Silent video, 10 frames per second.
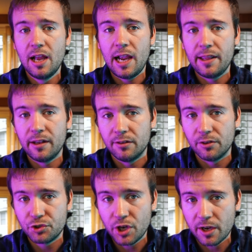and then a
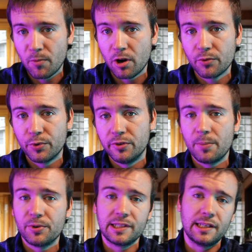little check mark would
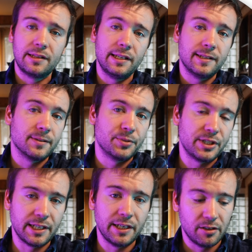represent the
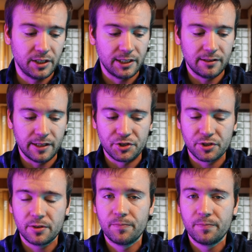subsidiary ledger.